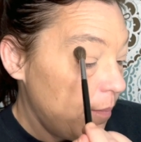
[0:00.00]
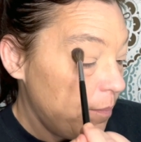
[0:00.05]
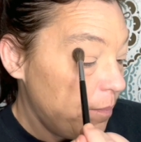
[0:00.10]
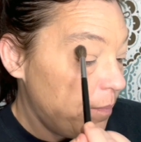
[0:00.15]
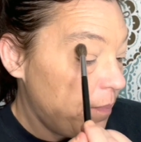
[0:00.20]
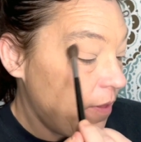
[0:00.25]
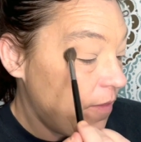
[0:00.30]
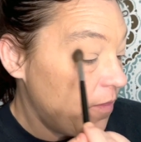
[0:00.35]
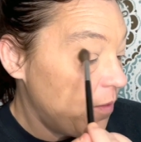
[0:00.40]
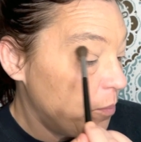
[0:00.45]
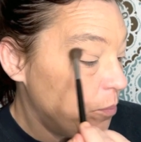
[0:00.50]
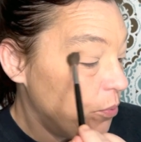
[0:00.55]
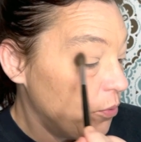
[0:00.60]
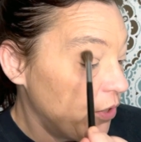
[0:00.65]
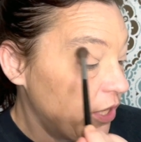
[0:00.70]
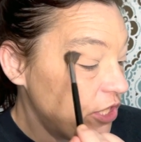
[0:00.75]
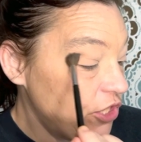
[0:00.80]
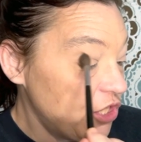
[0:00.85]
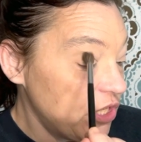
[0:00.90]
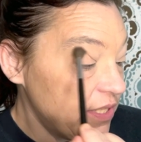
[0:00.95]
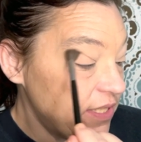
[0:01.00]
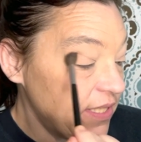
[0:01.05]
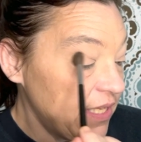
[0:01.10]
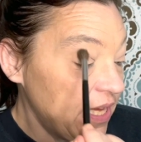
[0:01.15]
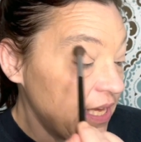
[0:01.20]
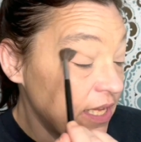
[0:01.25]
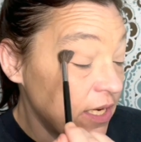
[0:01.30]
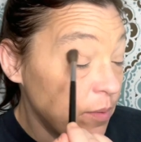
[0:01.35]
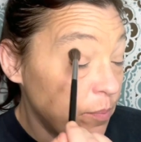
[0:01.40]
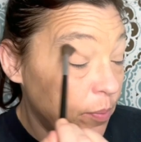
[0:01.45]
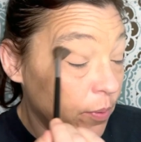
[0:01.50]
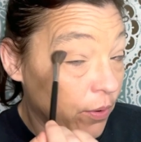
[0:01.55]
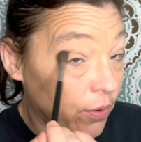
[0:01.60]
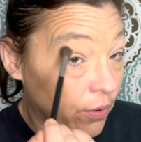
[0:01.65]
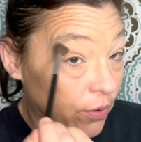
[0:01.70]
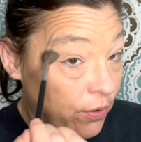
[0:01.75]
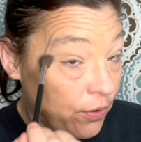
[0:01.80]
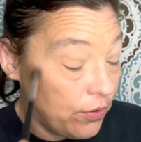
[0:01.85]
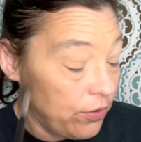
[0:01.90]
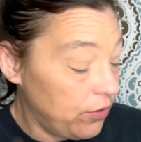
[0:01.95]
But the bridges Kenna
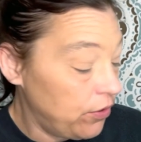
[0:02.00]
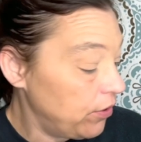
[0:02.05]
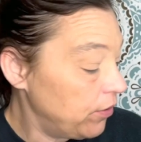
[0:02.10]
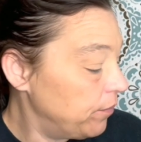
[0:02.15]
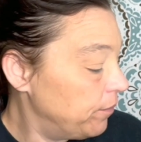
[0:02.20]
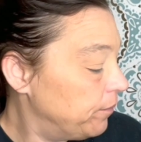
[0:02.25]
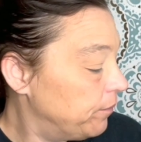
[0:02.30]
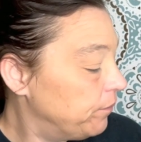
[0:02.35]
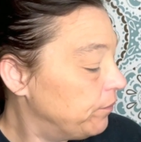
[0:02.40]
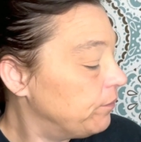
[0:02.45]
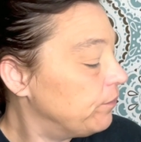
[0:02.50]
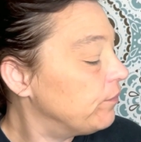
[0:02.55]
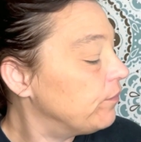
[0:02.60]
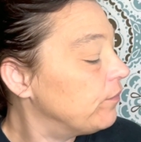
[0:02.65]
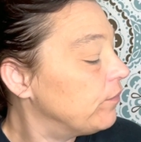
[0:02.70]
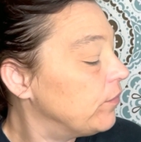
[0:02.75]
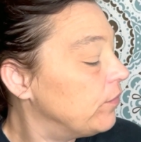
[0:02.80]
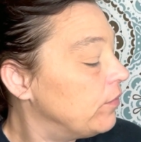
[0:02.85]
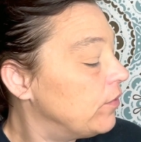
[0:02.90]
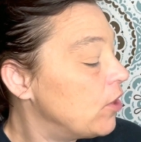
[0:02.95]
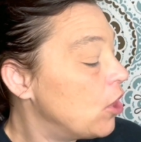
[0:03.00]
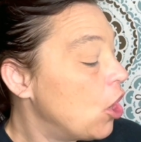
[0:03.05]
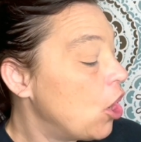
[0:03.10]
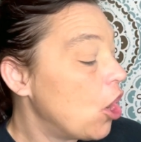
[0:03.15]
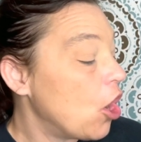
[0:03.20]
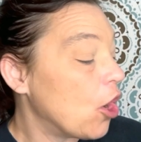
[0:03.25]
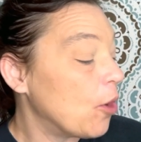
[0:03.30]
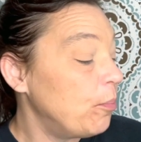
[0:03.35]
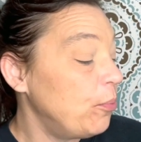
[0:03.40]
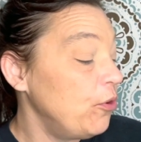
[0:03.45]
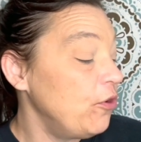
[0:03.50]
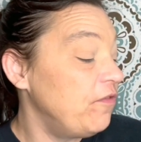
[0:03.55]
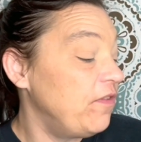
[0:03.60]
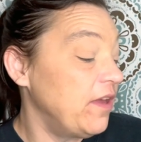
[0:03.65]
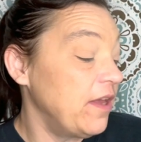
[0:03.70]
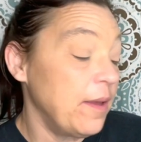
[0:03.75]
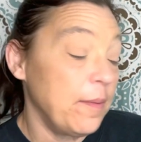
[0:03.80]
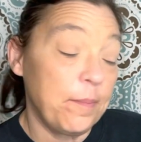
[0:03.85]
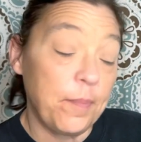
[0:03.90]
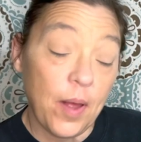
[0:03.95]
burned are
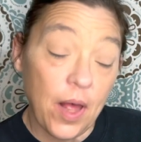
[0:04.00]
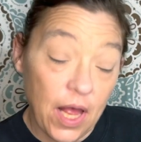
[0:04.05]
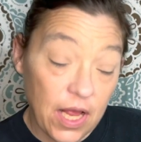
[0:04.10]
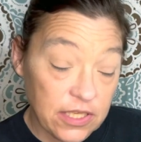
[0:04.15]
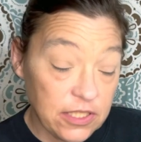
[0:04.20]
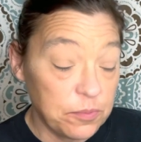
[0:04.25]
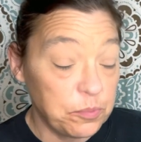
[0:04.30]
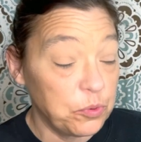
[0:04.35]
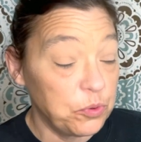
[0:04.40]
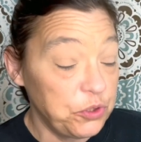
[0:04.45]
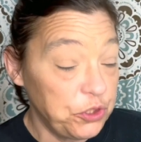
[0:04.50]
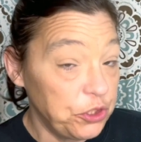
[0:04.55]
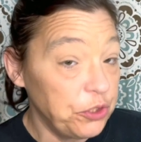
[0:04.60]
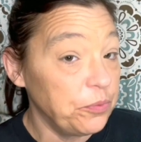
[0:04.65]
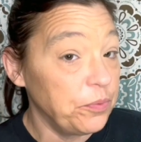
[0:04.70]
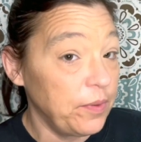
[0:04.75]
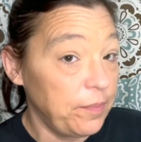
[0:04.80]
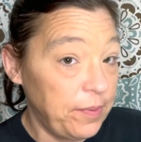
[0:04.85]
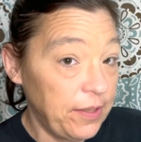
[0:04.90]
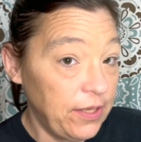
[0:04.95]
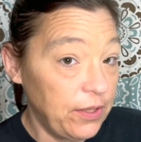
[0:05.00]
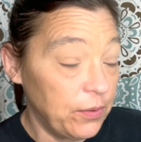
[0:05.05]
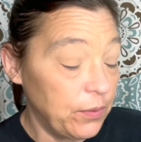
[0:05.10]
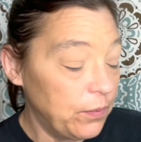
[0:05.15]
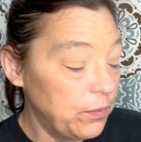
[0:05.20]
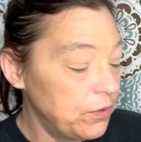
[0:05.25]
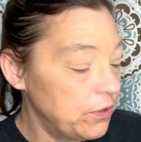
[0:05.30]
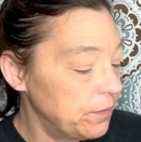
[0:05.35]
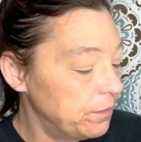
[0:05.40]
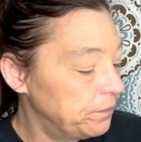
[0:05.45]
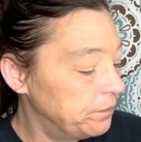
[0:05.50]
proving impossible to rebuild.